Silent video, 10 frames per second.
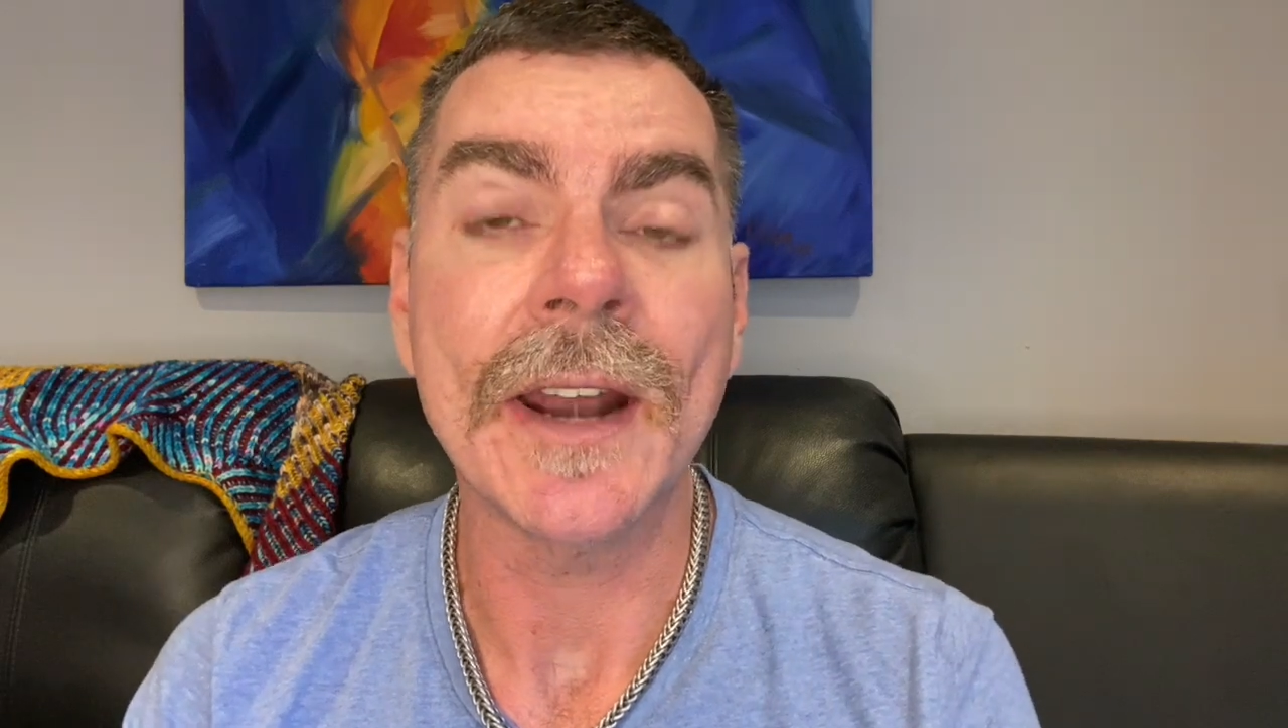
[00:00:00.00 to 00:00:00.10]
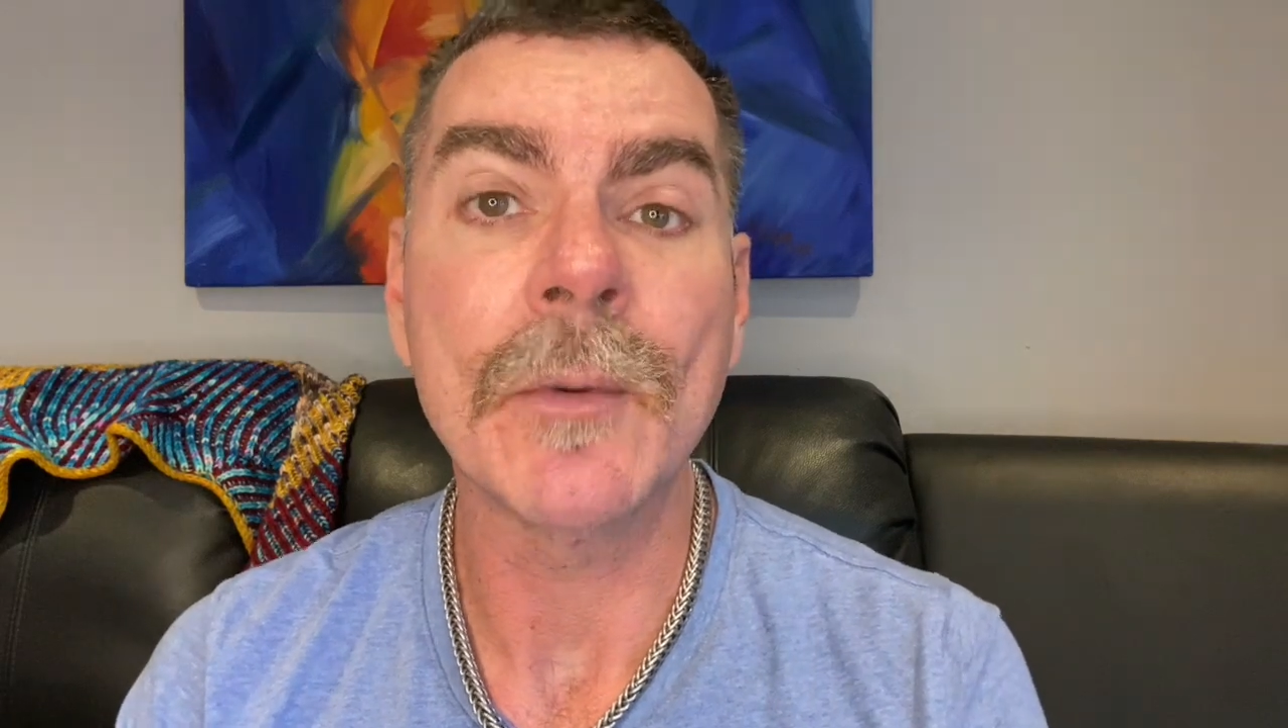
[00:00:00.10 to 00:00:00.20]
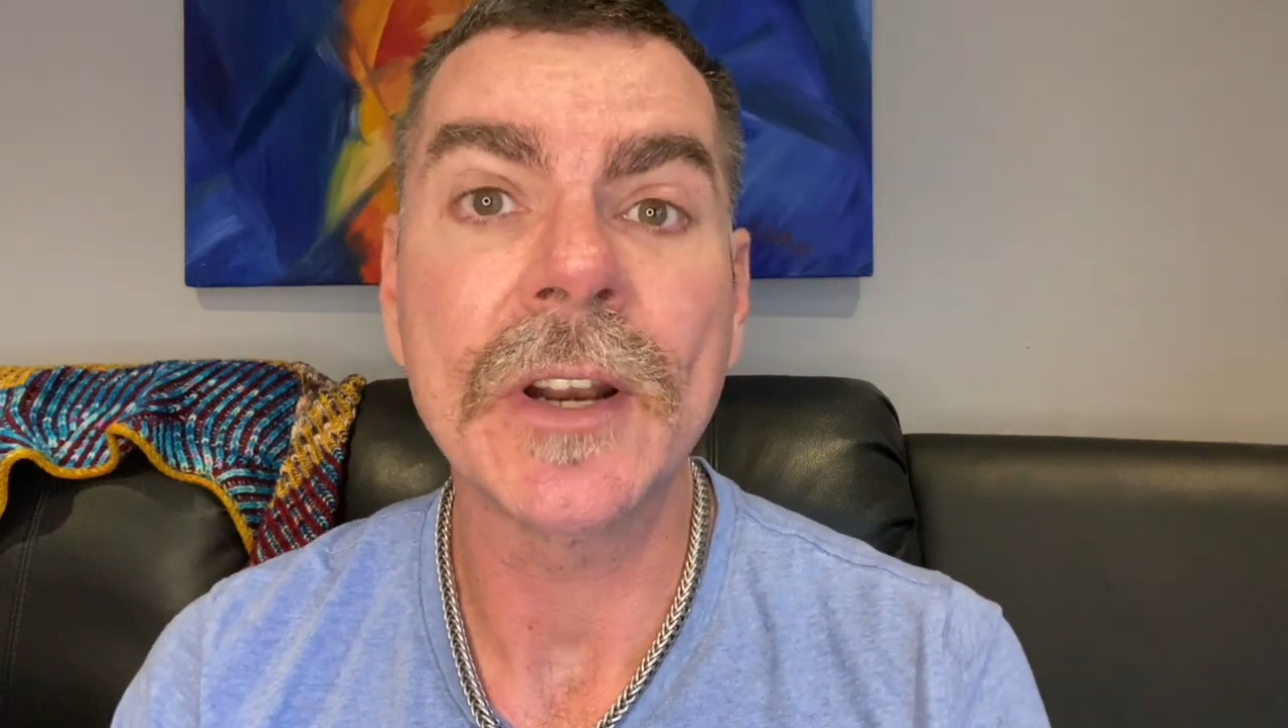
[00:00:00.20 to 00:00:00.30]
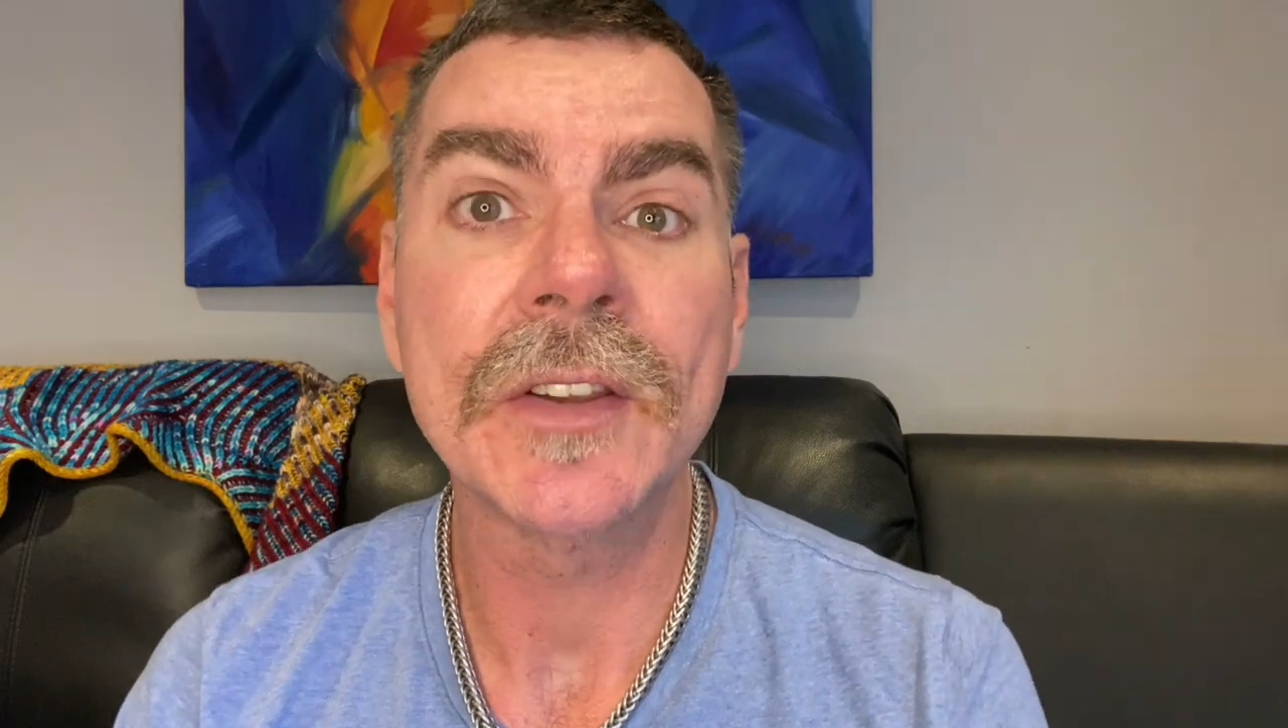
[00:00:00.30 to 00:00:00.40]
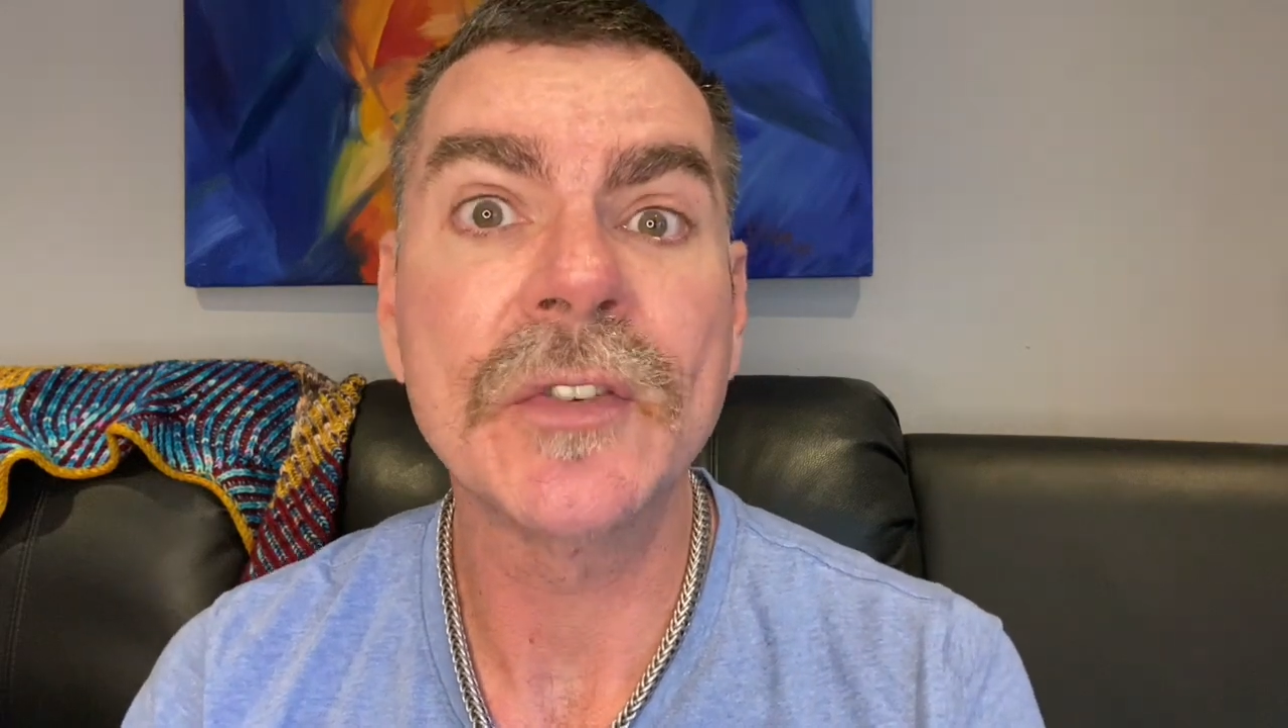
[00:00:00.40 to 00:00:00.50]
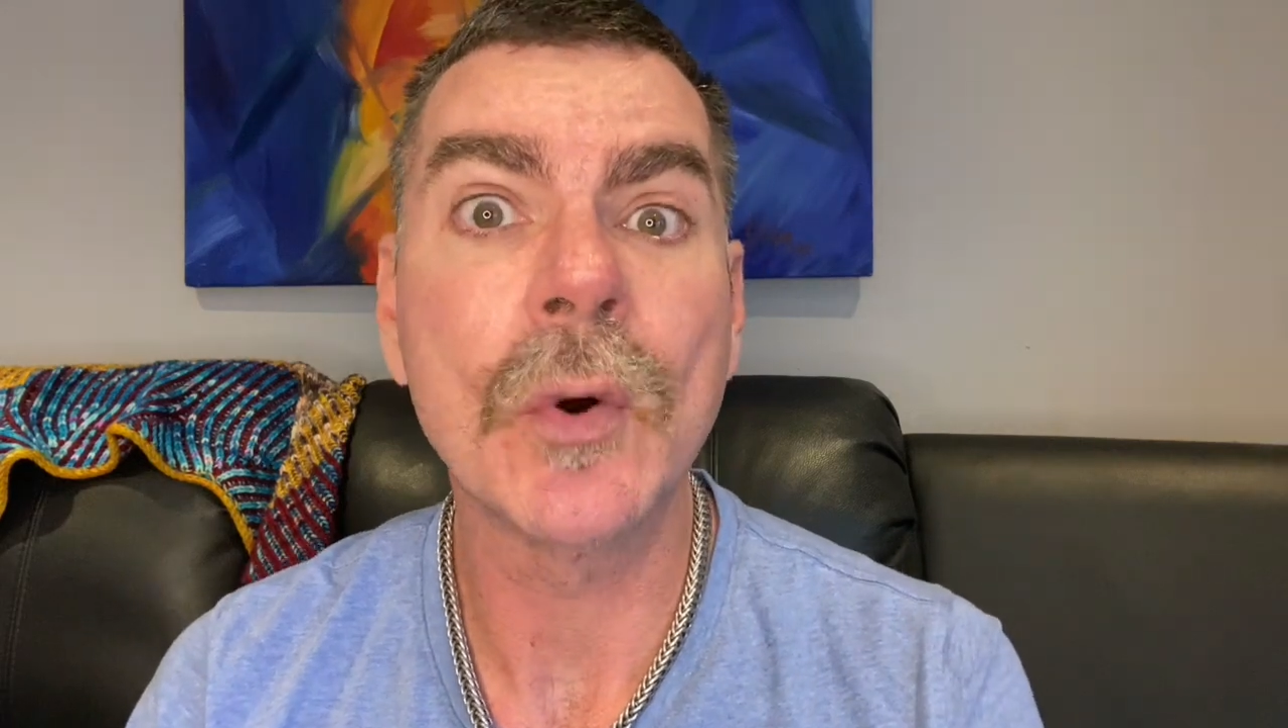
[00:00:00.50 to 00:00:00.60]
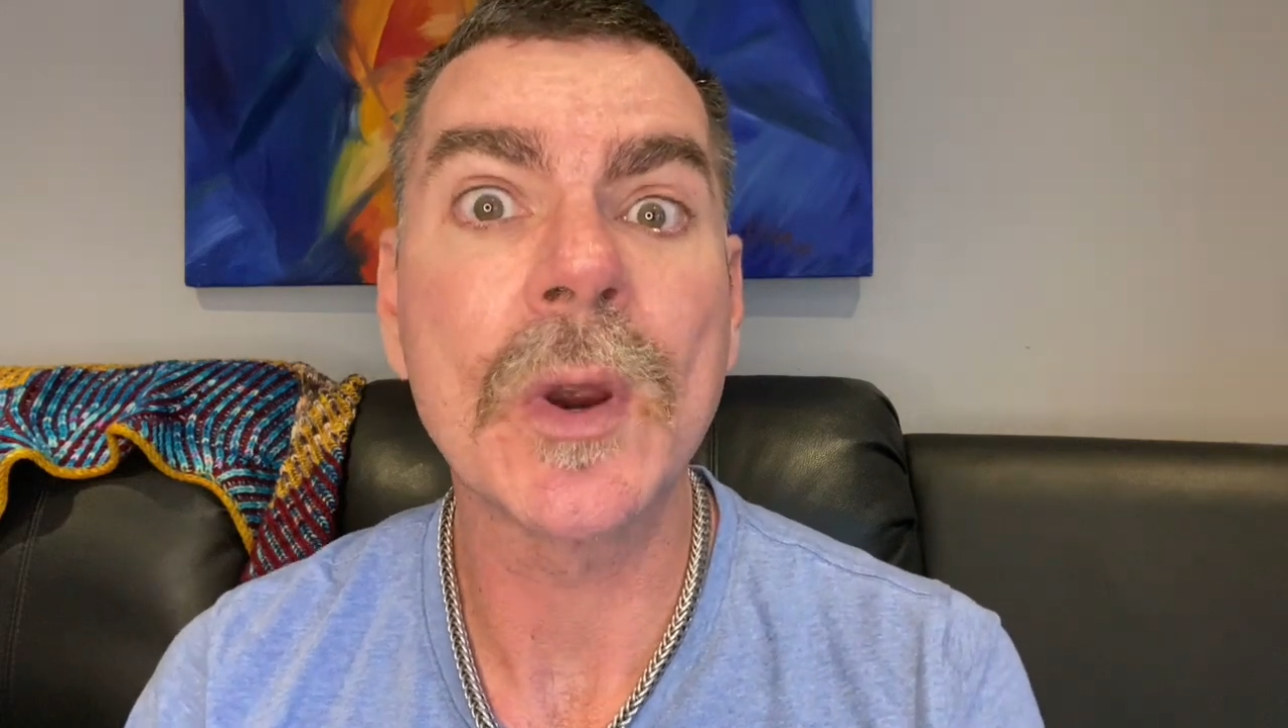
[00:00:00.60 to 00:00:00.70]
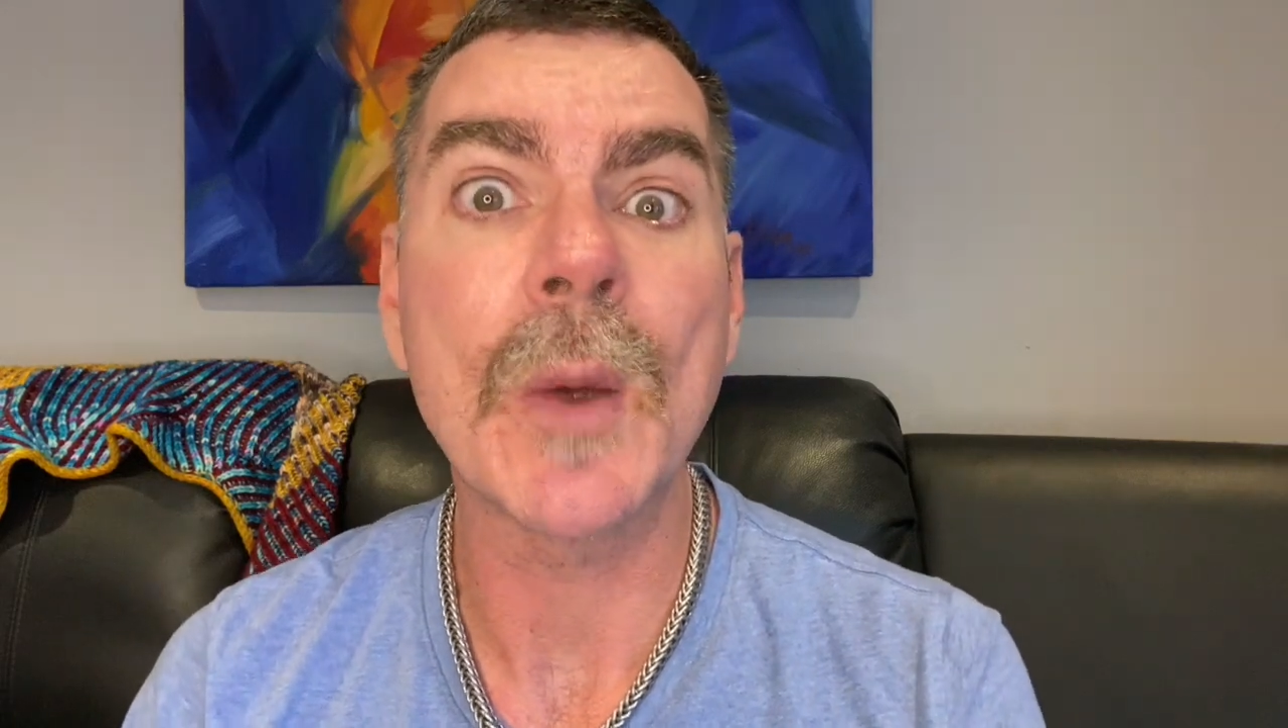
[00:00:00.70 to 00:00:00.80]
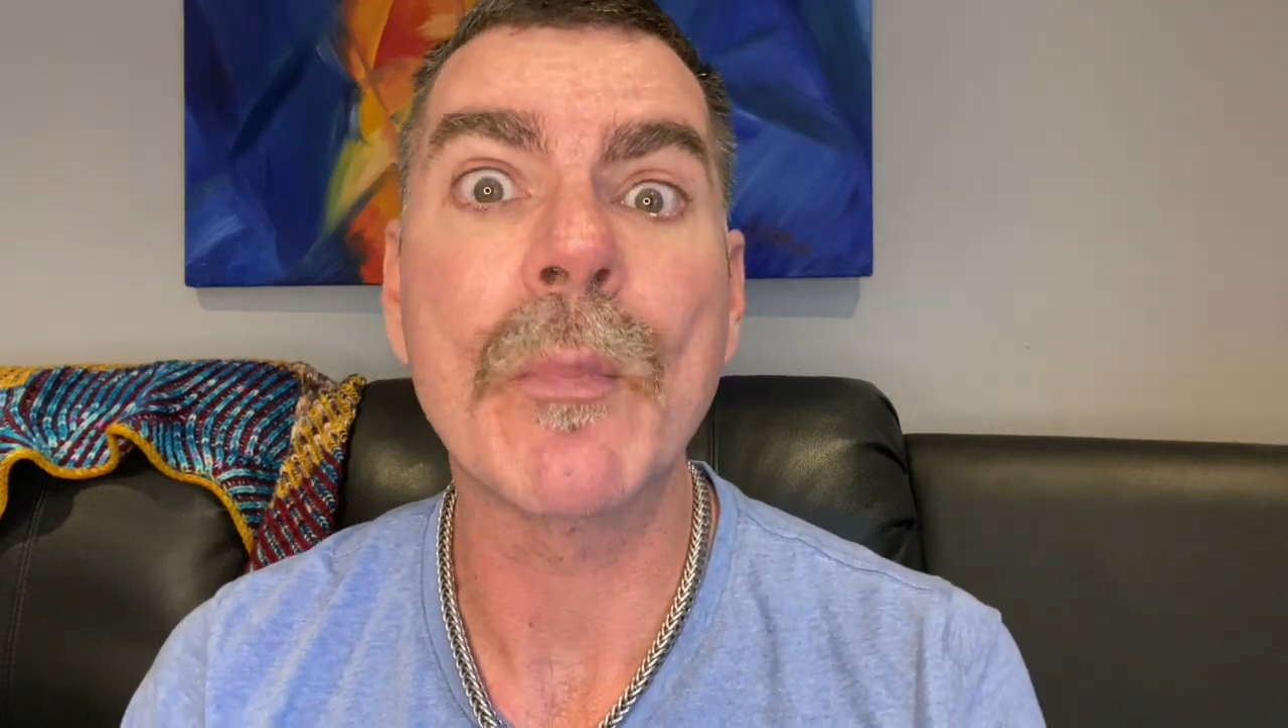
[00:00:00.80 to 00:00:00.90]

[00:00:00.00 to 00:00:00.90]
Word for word: and I wanted to talk